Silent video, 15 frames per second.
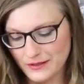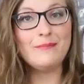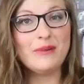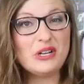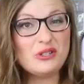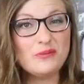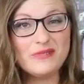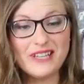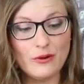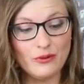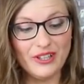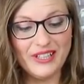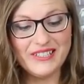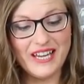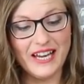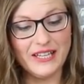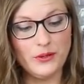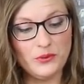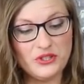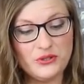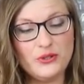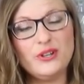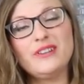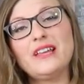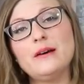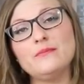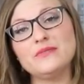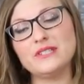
Mushrooms get really tiny once you cook them,